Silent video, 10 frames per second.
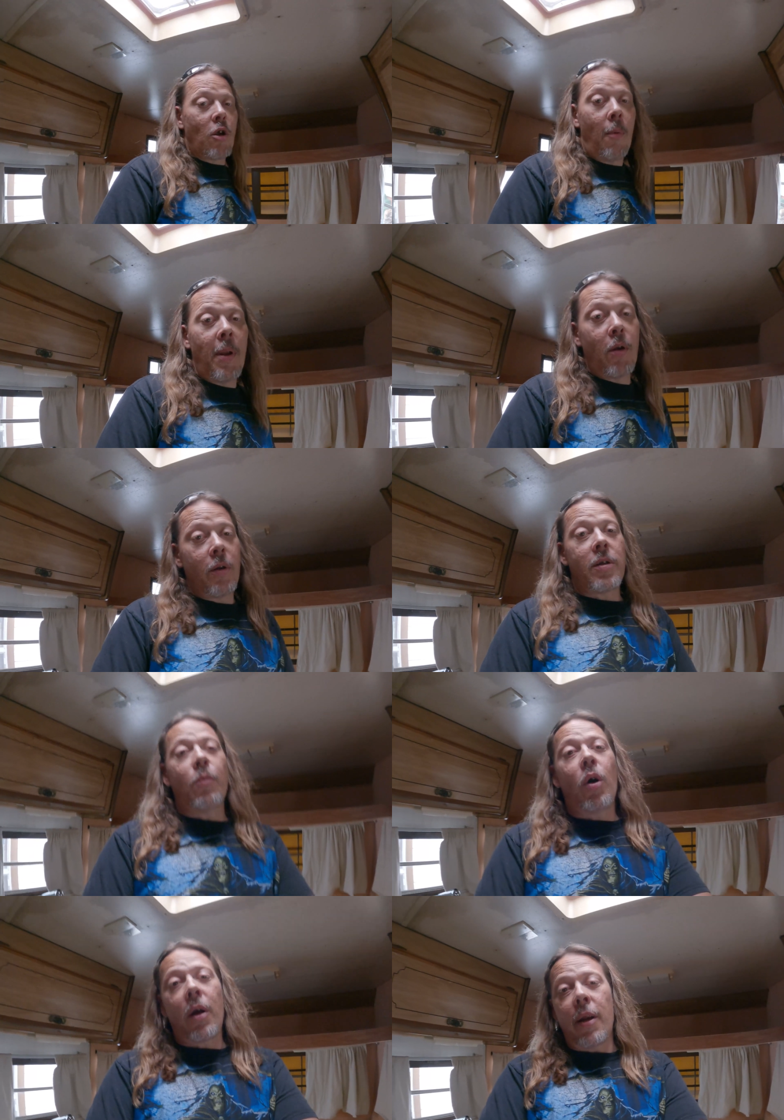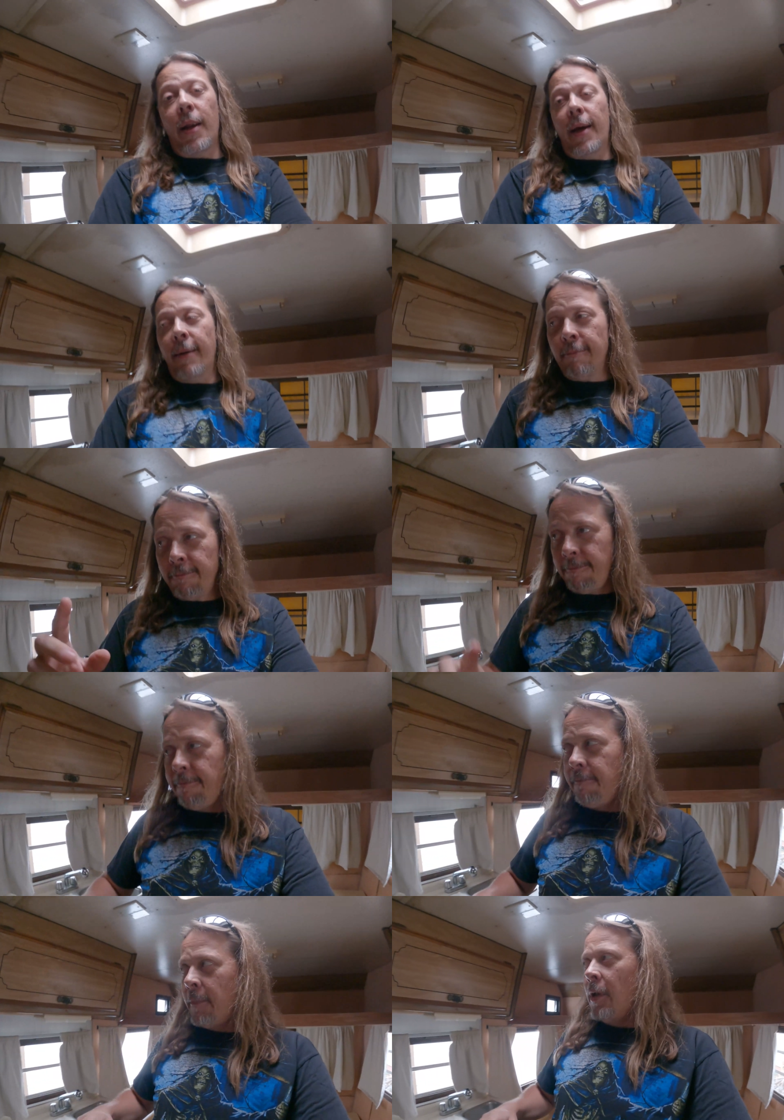so I've been doing some work online.
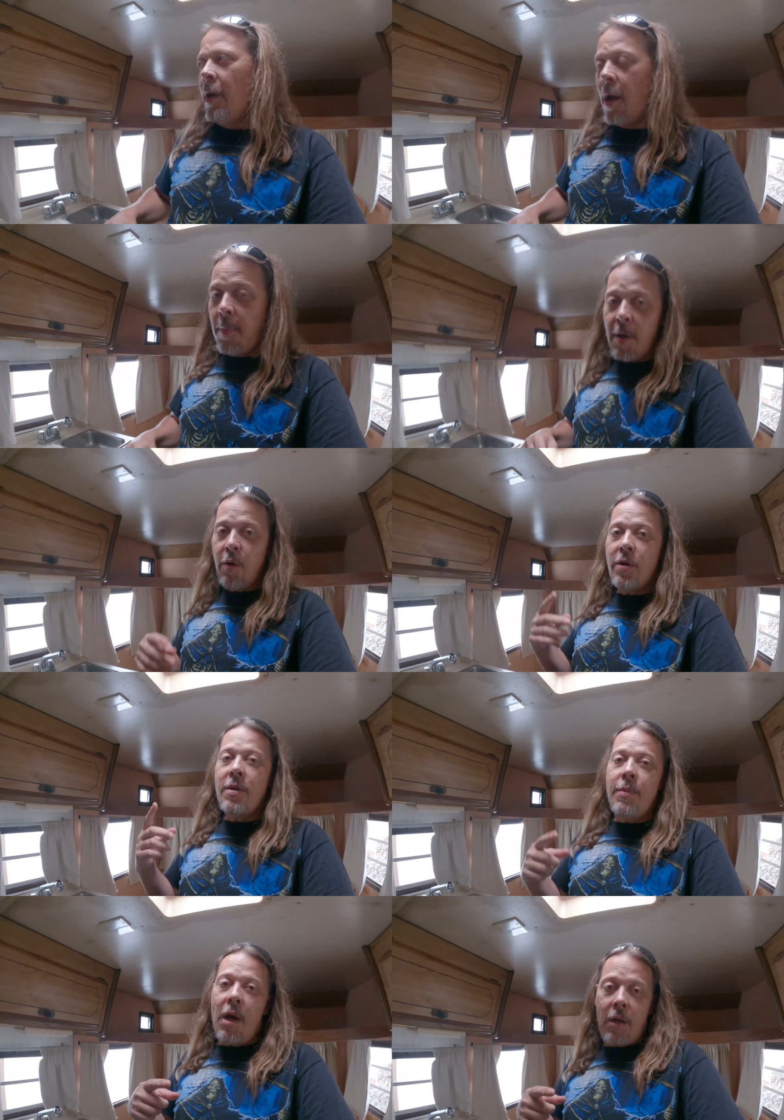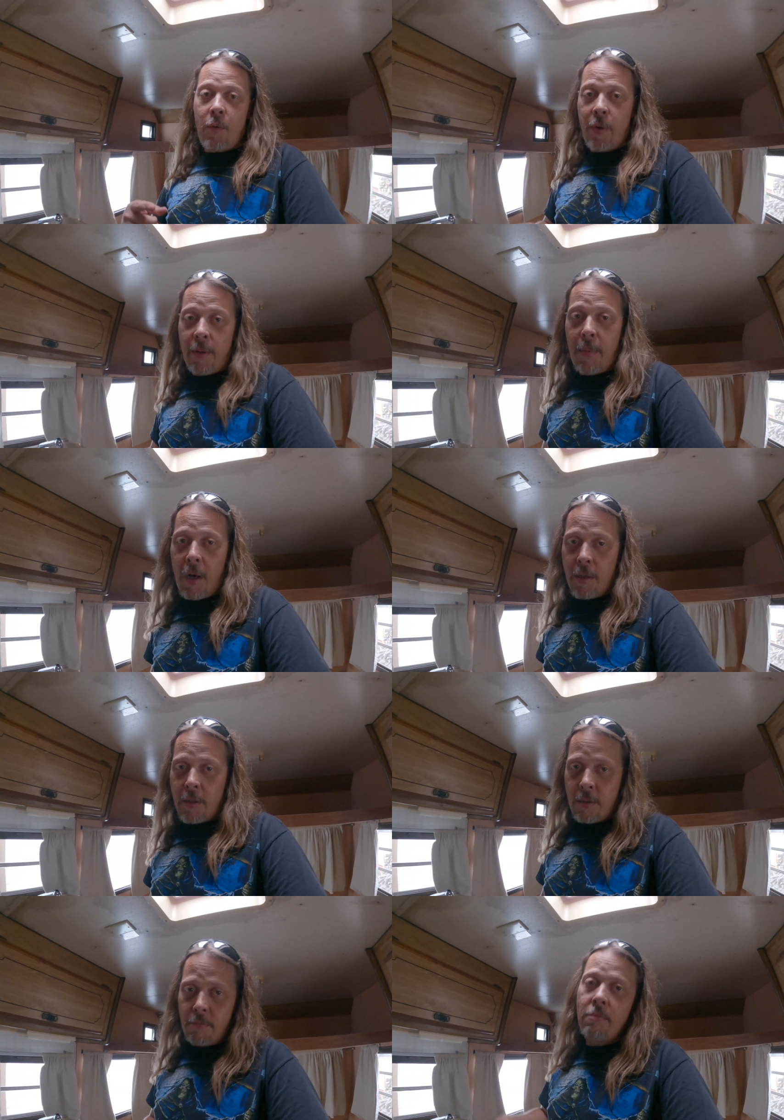Been doing some talking with the
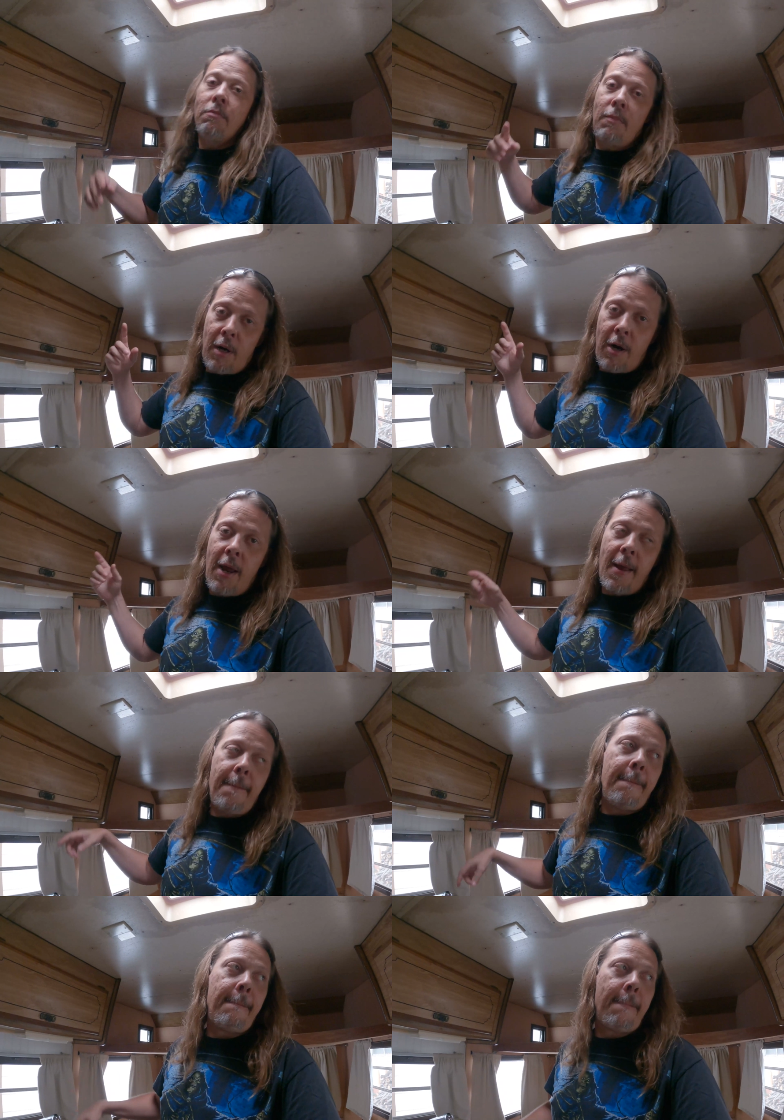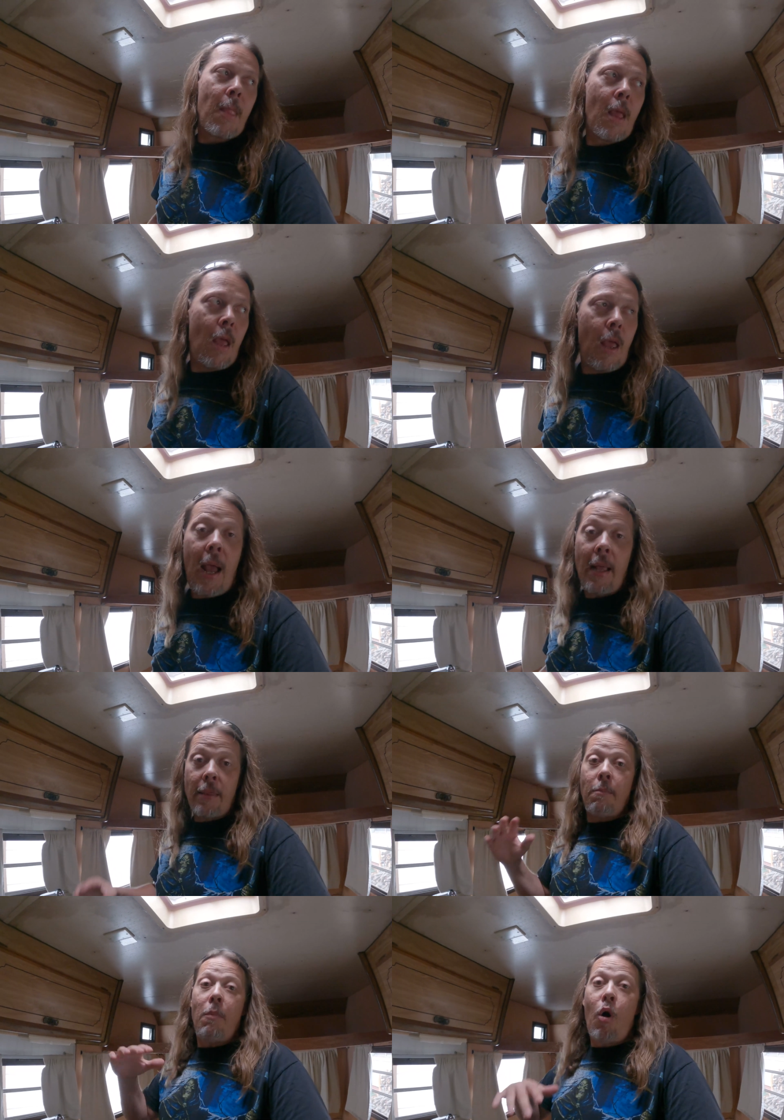boss, Marianne.
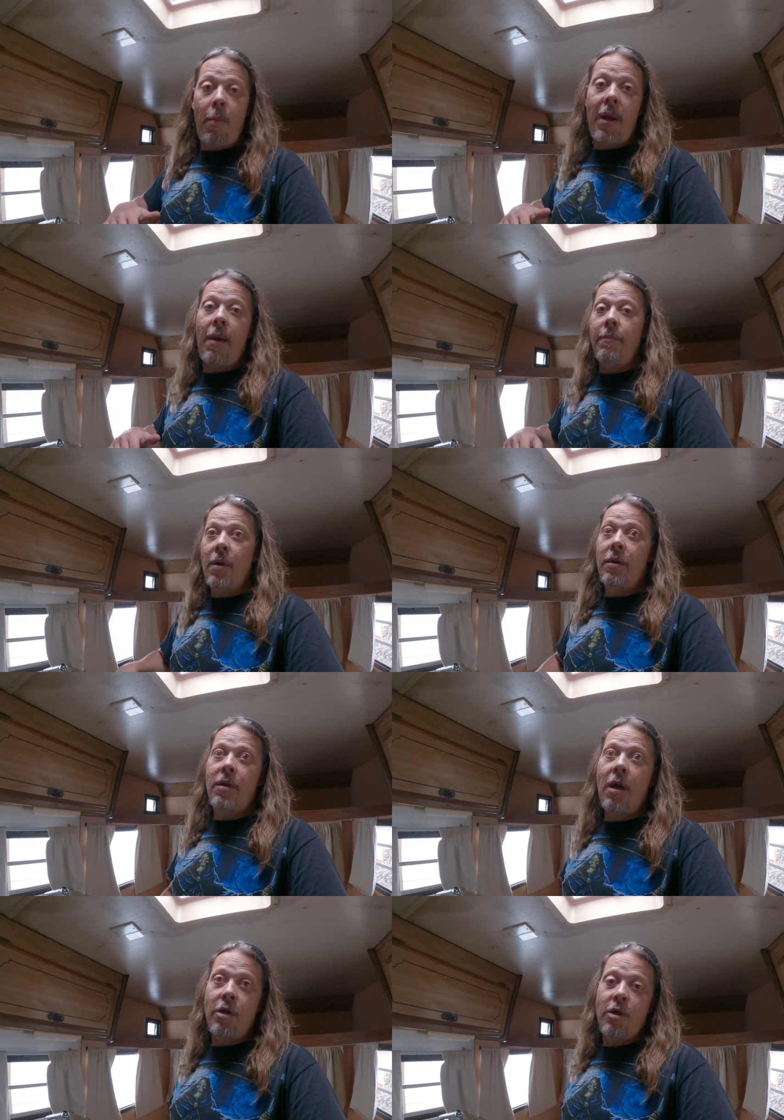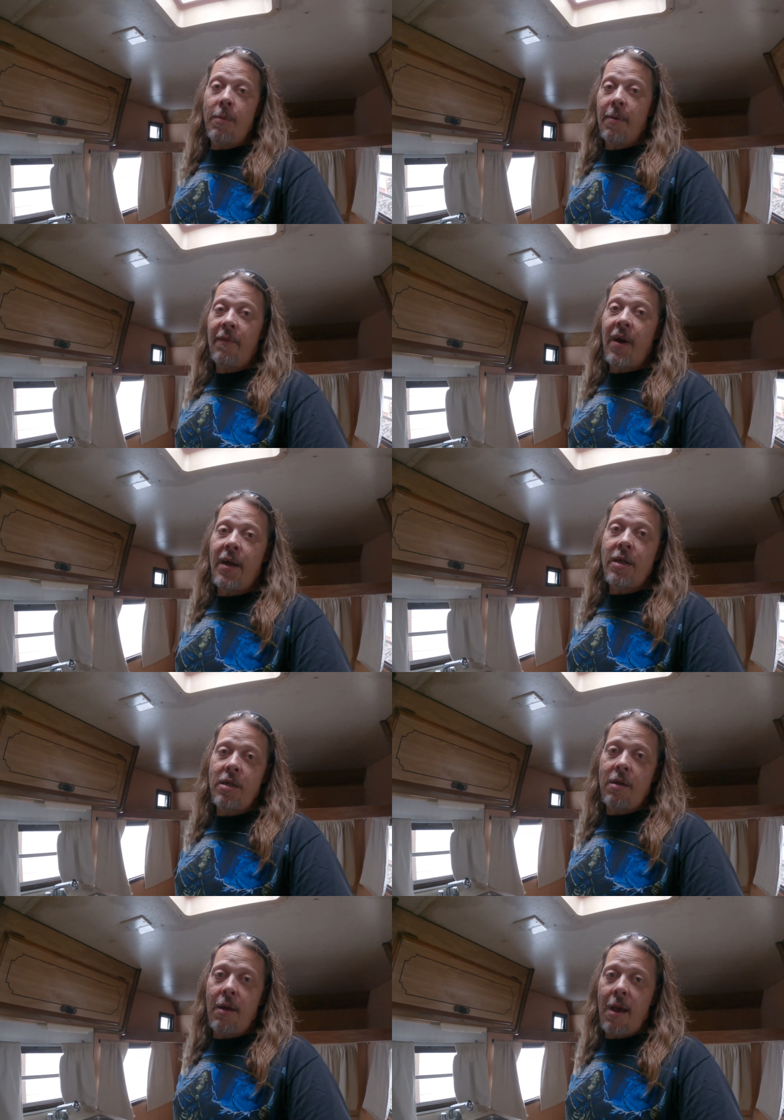At the moment, I'm
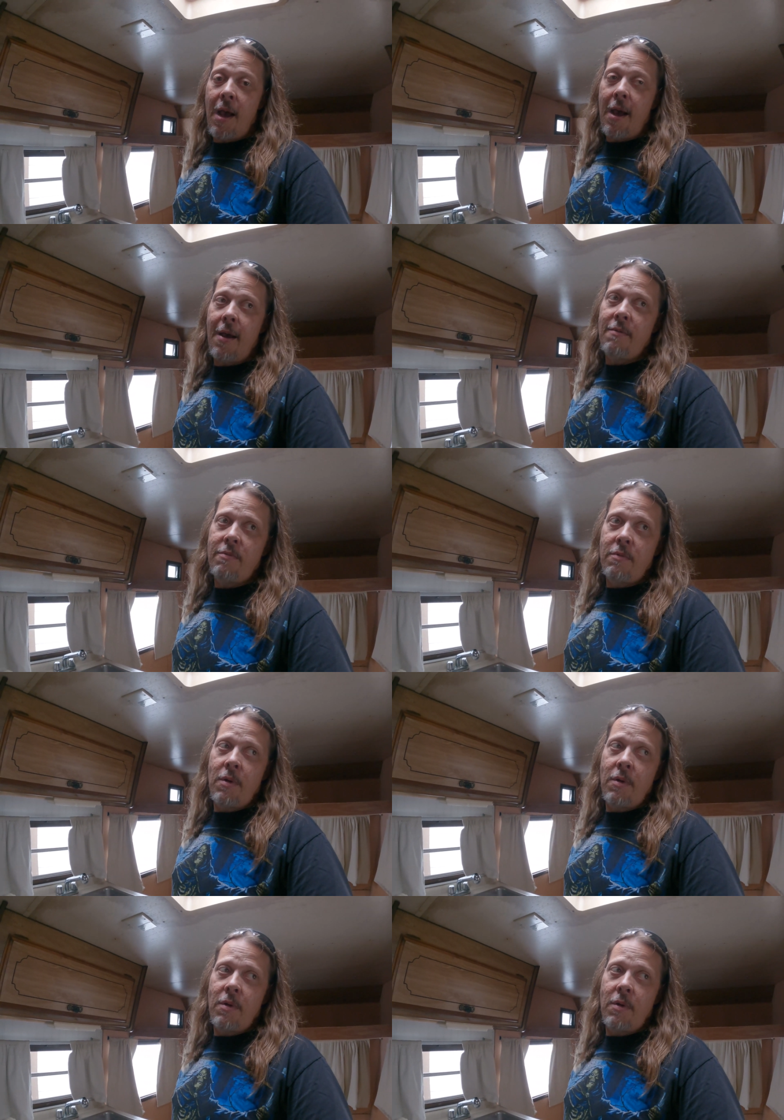unsupervised, but